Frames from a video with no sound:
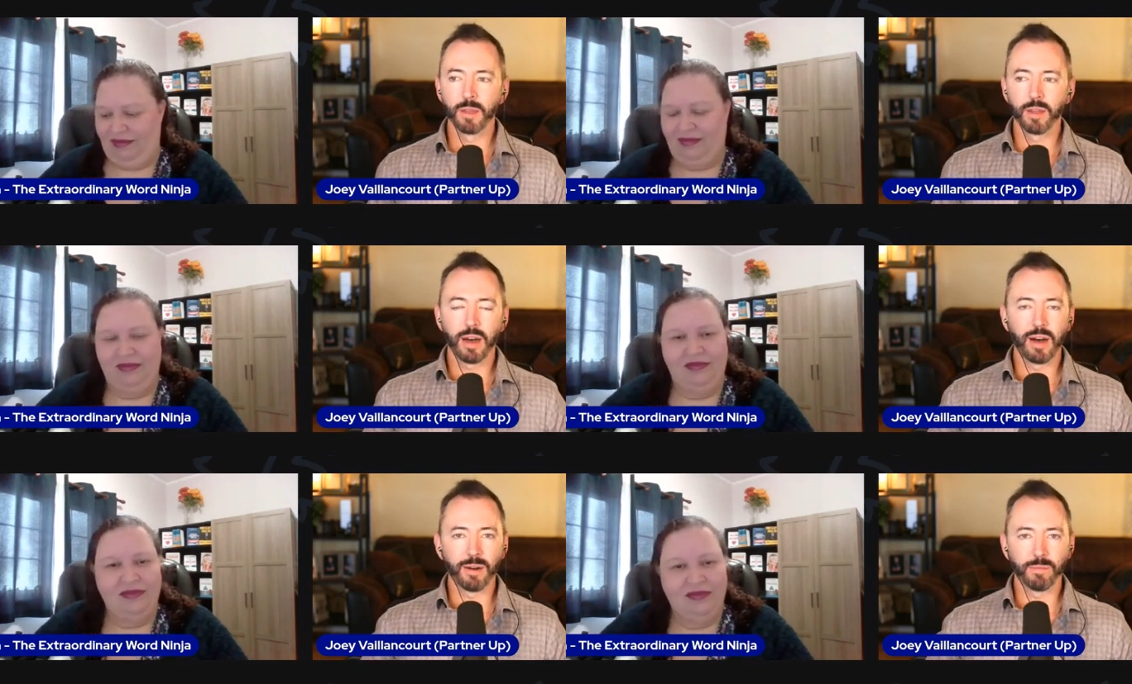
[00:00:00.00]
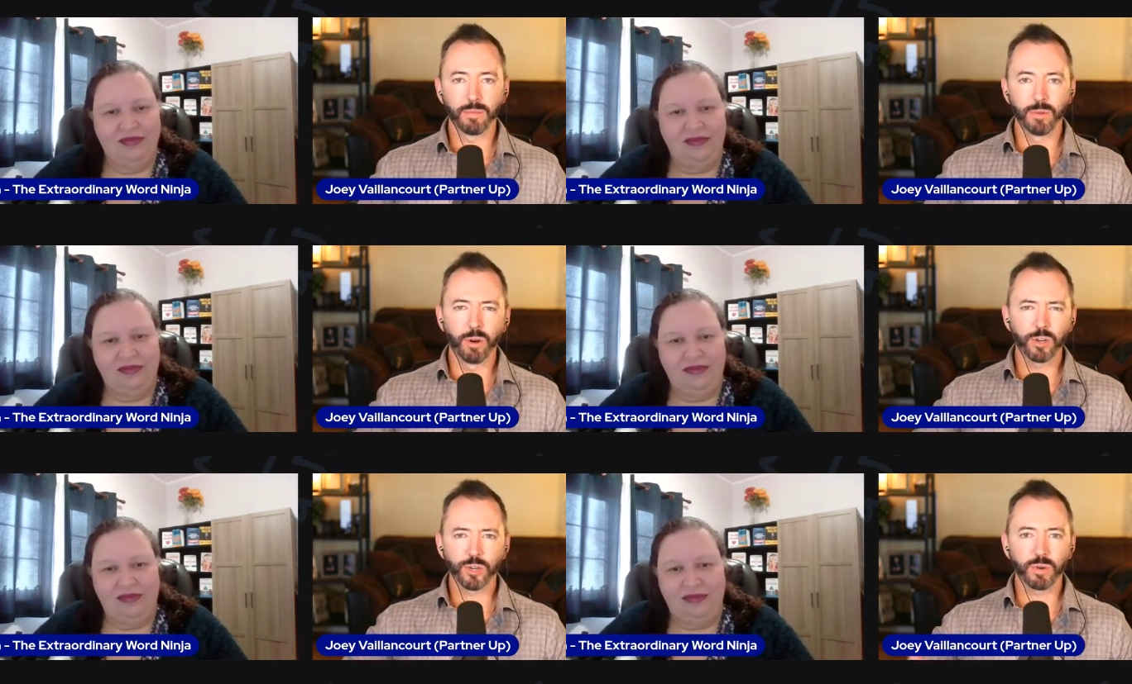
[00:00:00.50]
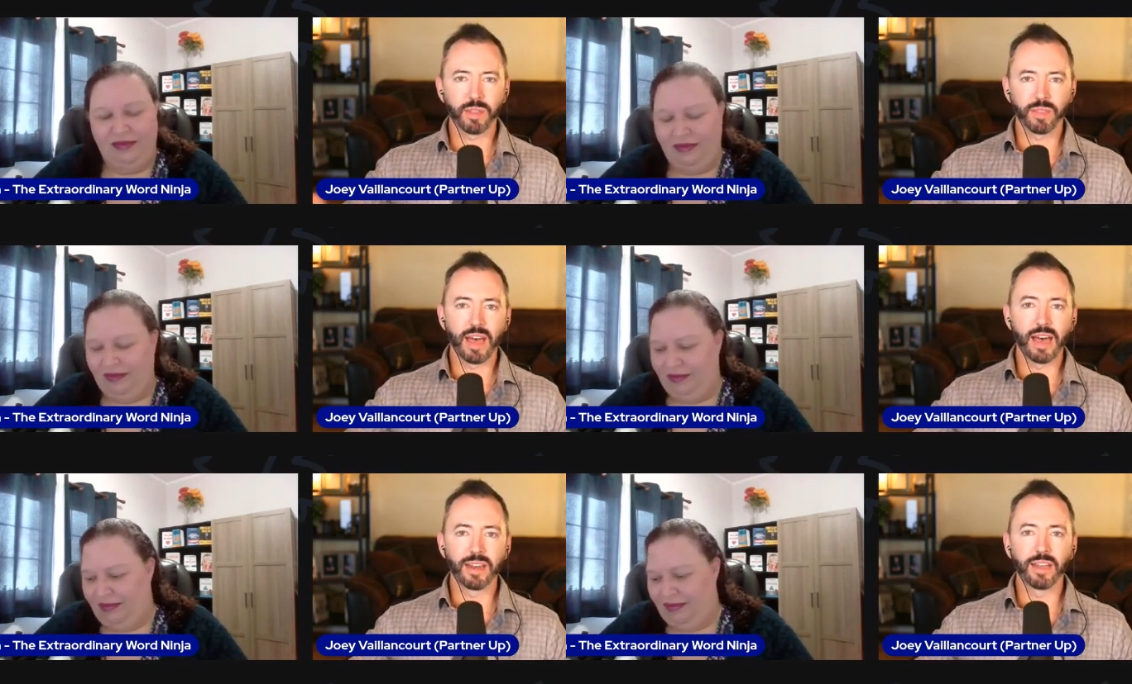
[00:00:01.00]
Speaker 1: um, nurturing
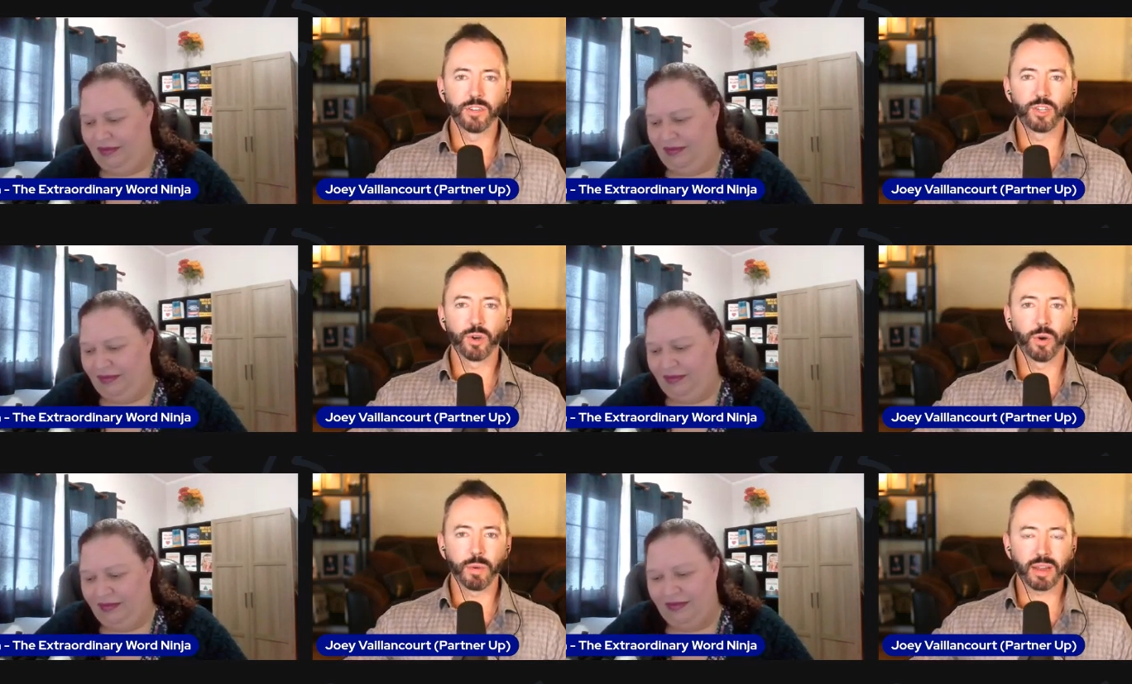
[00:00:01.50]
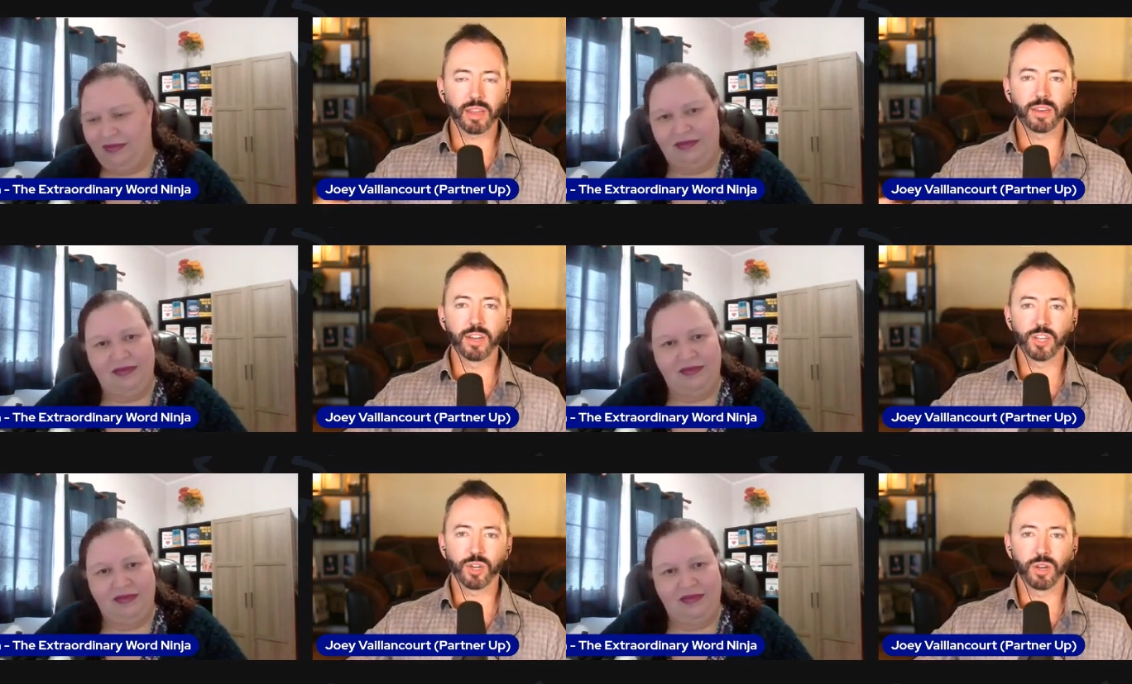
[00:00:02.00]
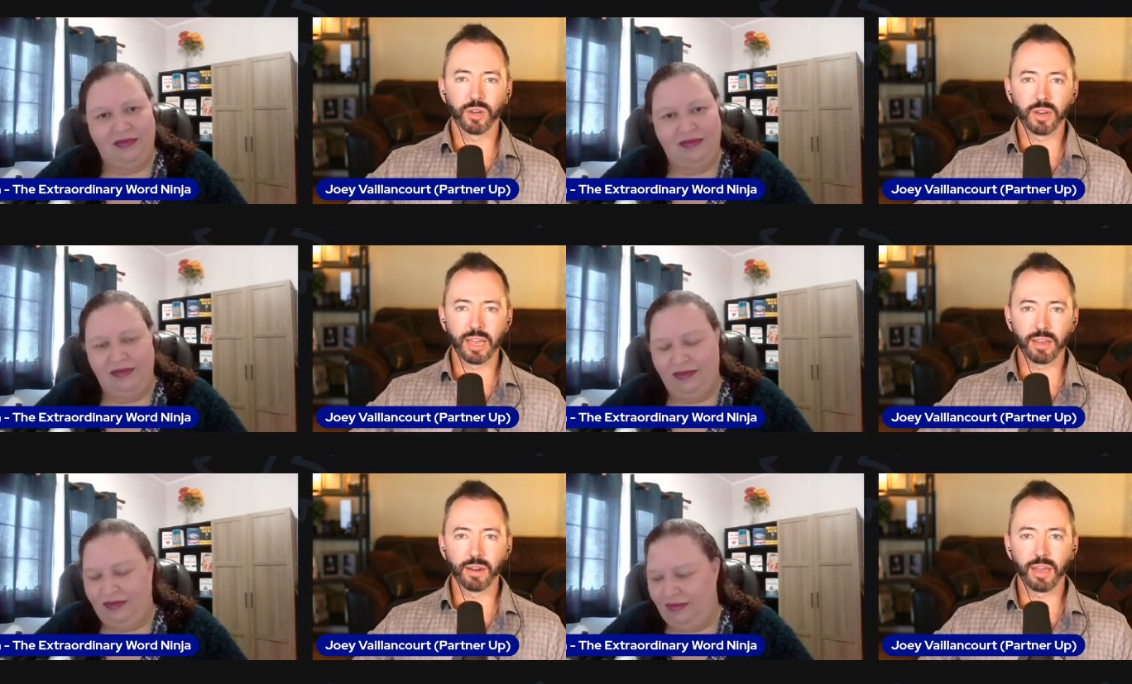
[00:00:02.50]
that and showing recognition
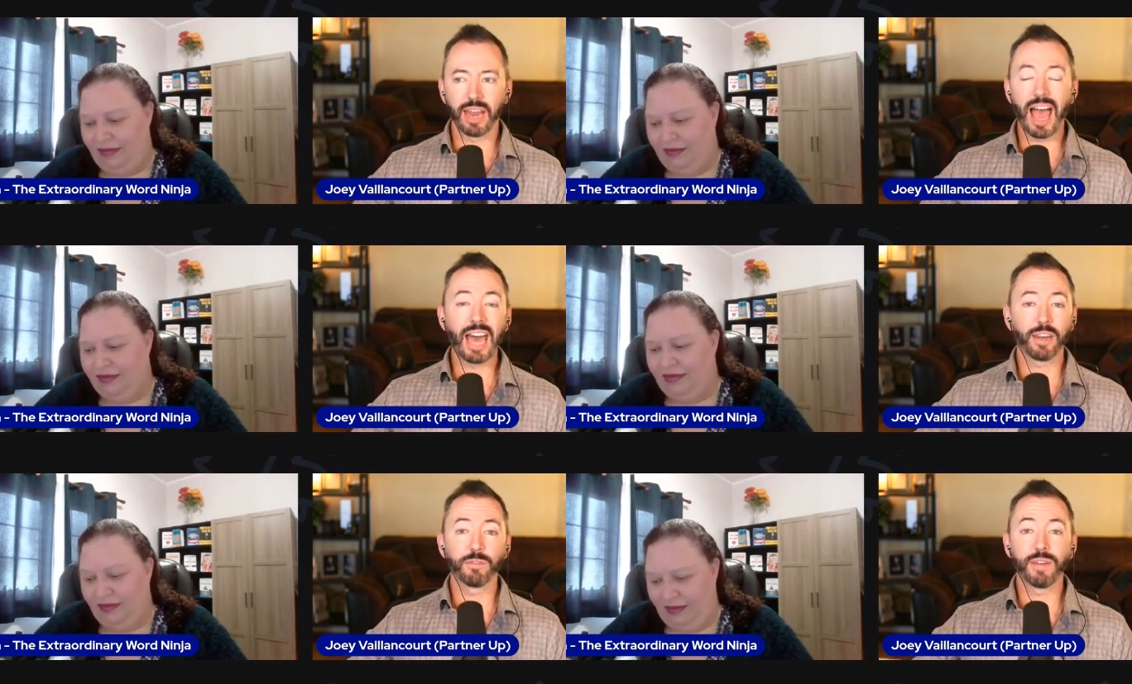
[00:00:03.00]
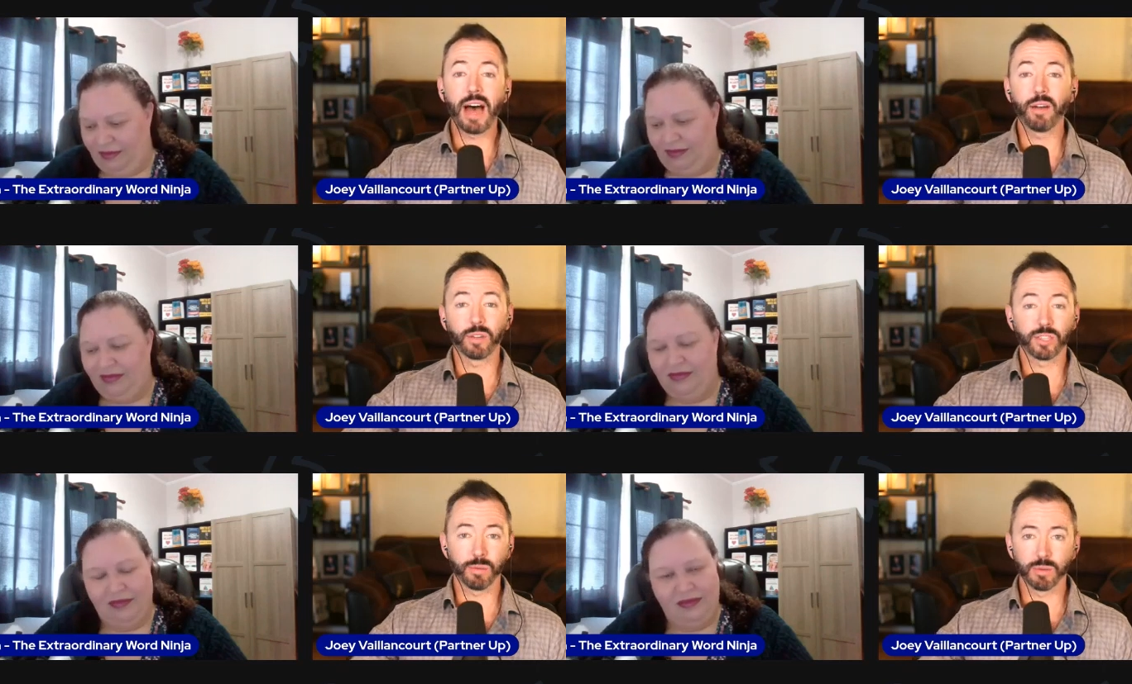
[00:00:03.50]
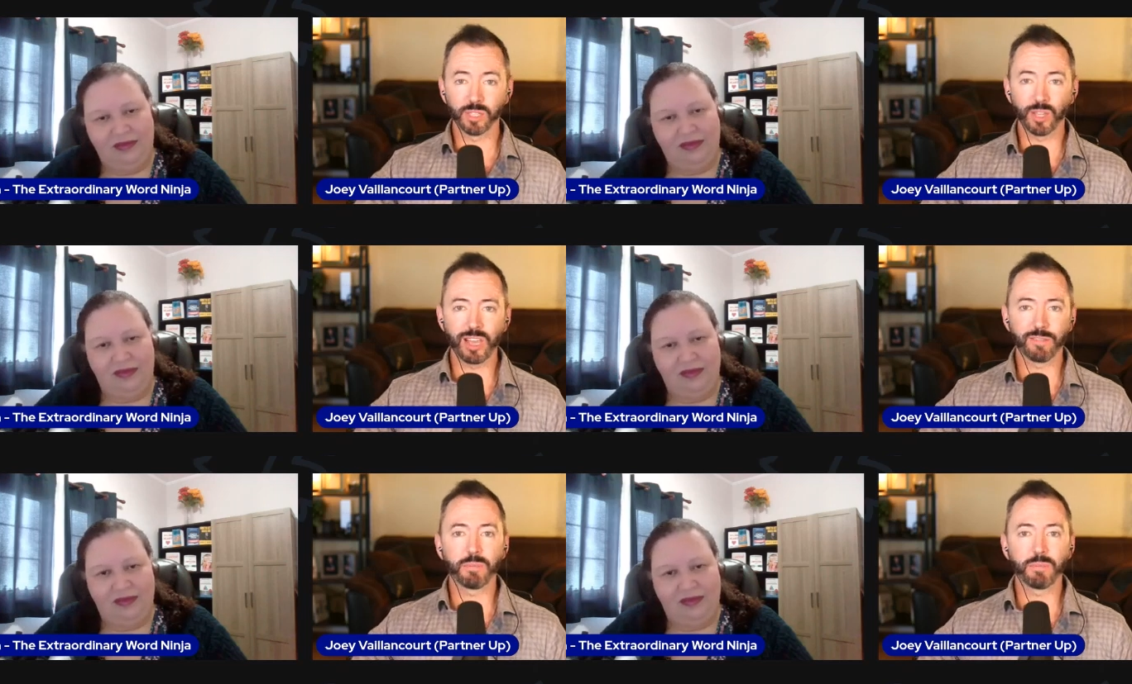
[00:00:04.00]
and and adding value to someone's life